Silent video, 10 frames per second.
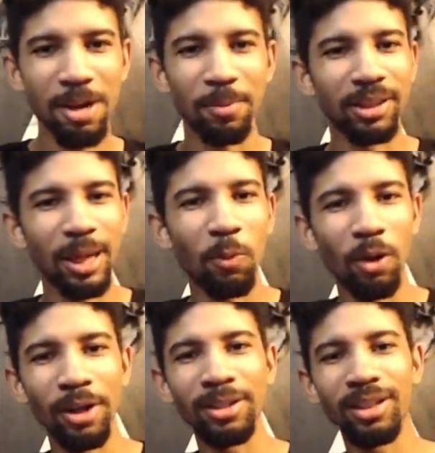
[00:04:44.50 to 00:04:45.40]
But they
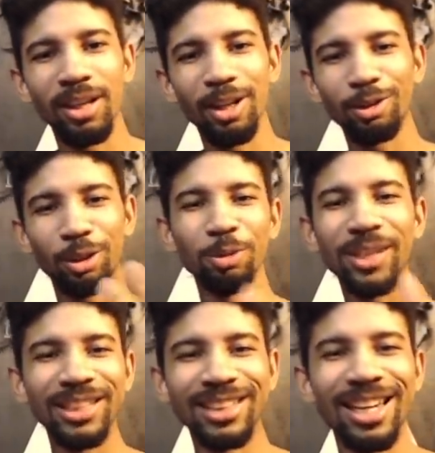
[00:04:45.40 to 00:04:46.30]
won two
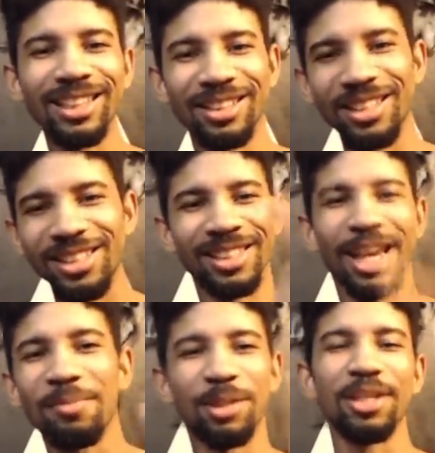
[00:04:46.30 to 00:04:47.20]
Daesangs the
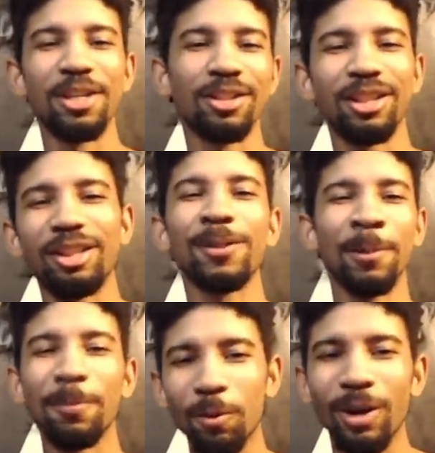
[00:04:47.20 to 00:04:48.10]
same year that these
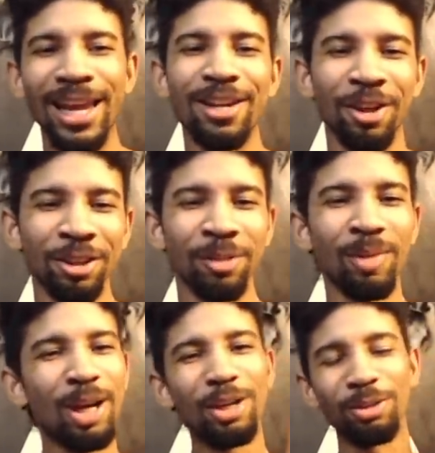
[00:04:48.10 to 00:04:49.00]
people were hating on them.
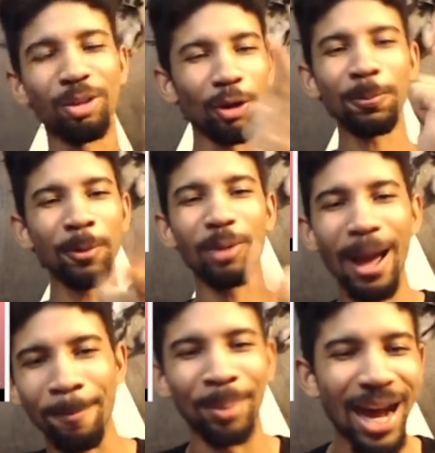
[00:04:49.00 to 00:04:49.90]
So those people
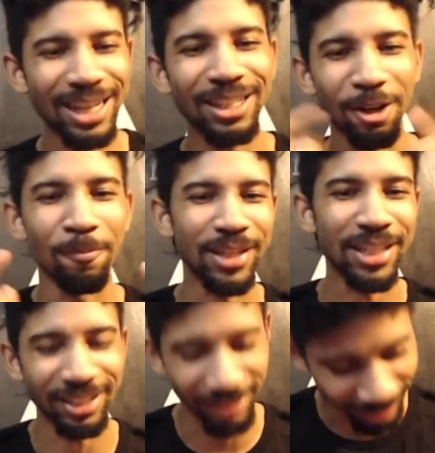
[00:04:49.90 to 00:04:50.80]
got bodied
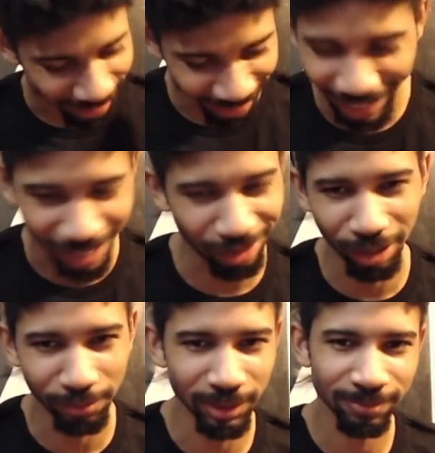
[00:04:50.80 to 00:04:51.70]
immediately. Gotta
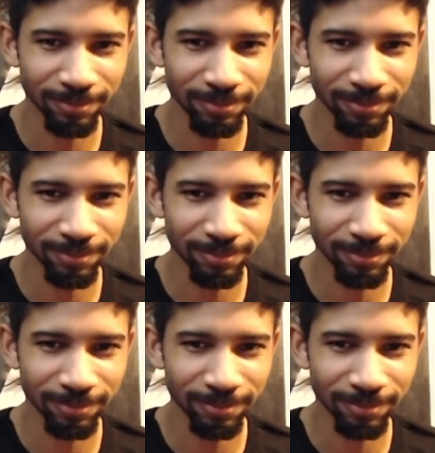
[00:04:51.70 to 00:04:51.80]
love it.